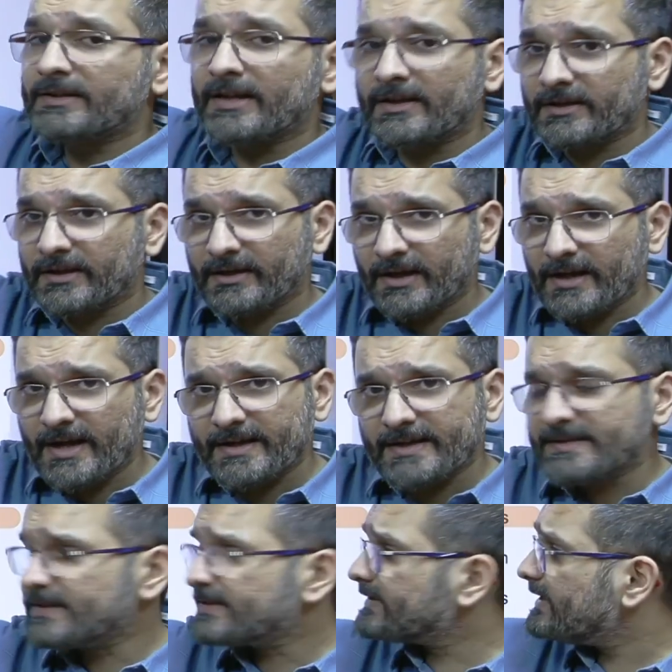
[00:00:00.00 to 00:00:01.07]
then in
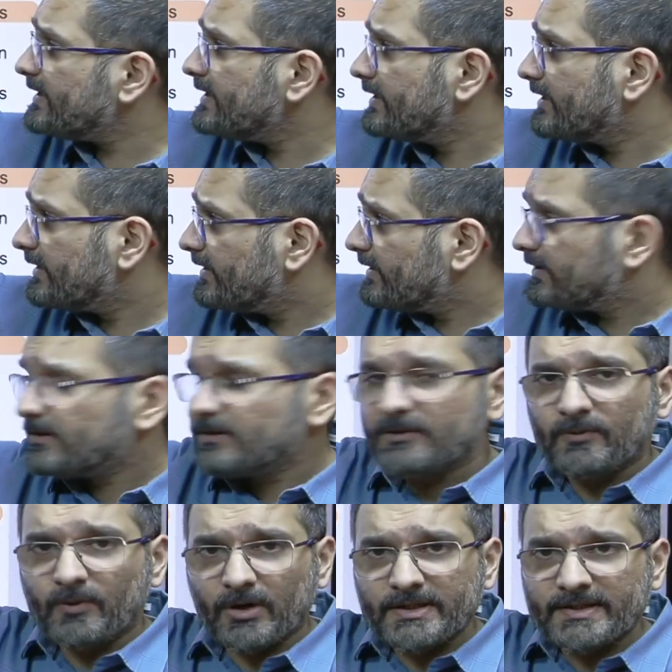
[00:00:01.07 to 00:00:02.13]
1860
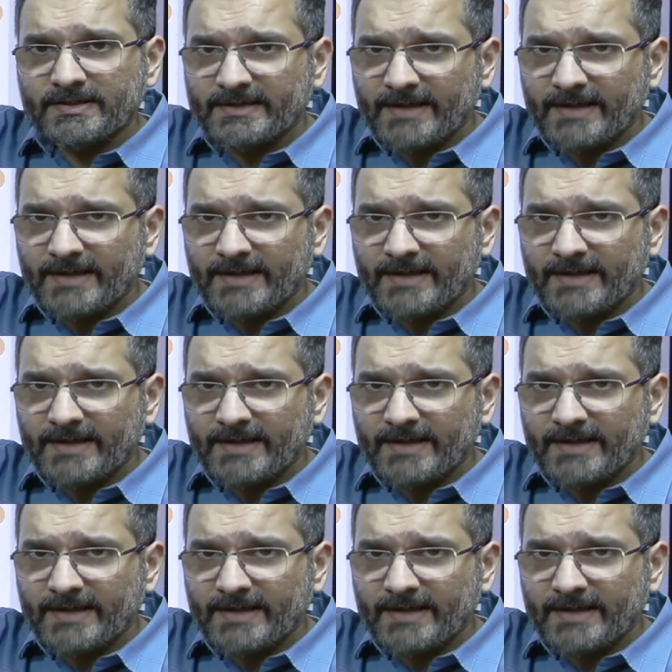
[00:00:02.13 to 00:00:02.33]
was